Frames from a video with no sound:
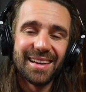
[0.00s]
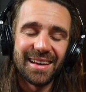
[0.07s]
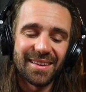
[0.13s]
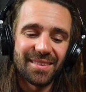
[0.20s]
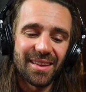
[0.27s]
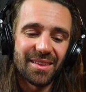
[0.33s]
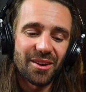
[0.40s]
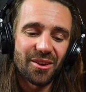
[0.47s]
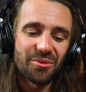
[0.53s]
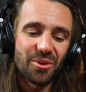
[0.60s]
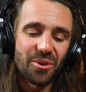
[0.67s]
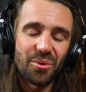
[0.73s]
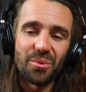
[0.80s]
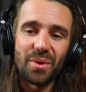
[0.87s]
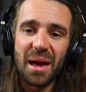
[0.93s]
in there that I've
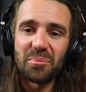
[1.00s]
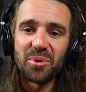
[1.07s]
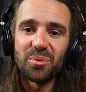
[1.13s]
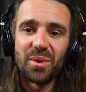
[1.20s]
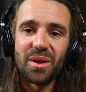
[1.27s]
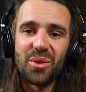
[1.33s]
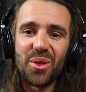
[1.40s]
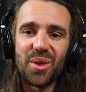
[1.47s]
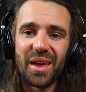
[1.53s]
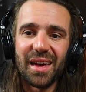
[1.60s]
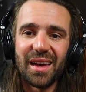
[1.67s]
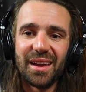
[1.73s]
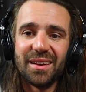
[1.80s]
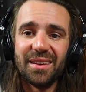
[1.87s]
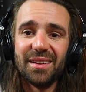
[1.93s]
got it wrapped with,
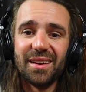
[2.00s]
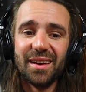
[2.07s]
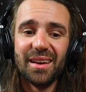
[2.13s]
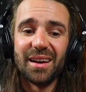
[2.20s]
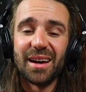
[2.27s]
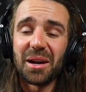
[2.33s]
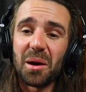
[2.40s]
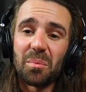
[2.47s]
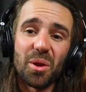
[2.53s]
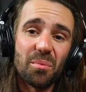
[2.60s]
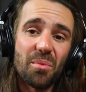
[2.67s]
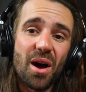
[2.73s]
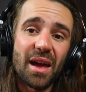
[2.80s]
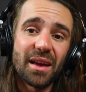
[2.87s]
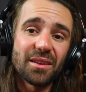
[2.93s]
and a couple of
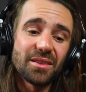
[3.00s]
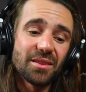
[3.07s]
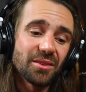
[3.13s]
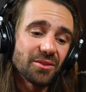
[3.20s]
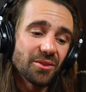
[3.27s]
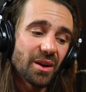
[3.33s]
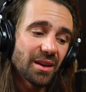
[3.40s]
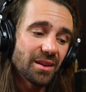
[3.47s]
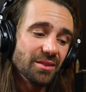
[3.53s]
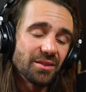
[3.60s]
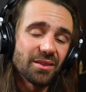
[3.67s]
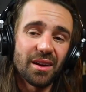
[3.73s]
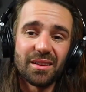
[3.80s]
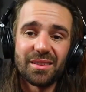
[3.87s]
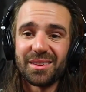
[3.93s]
mics, so I can
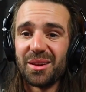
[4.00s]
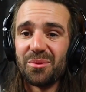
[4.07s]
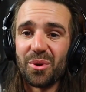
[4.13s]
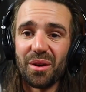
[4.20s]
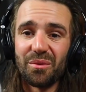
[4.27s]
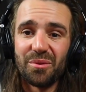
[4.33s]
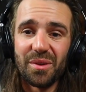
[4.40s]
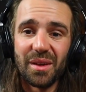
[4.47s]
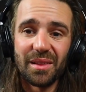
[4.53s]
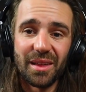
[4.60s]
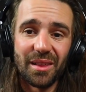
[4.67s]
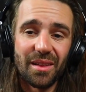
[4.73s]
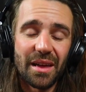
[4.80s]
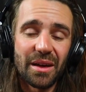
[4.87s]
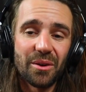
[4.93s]
just kind of see what I'm
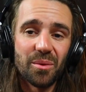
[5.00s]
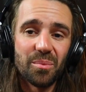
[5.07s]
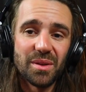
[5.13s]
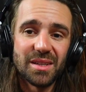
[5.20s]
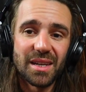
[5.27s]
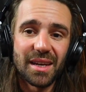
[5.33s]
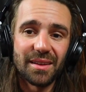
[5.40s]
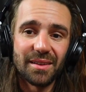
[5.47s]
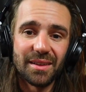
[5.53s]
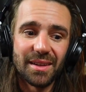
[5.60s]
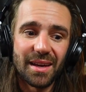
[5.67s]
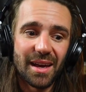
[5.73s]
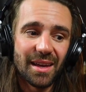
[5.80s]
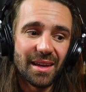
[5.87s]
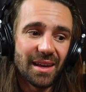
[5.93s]
feeling like on a particular
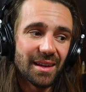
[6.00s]
day.